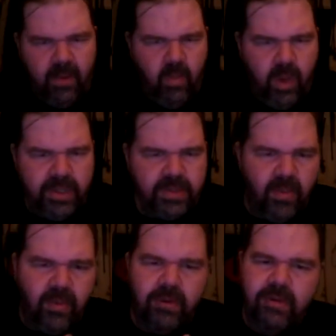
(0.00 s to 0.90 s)
once
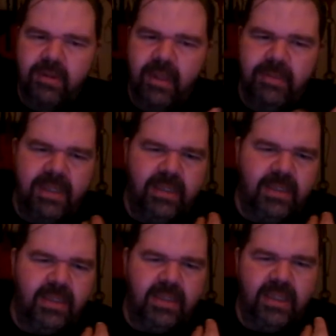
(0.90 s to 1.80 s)
oral. I mean,
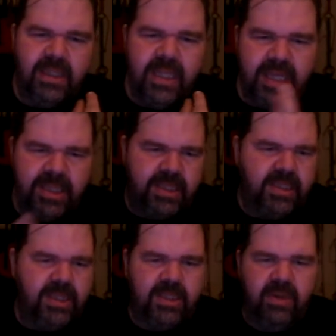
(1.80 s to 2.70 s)
the list
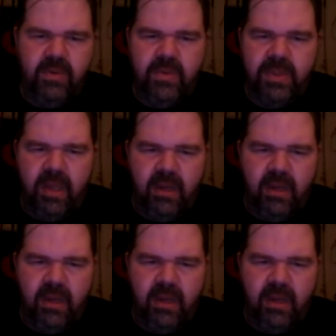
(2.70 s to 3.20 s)
just goes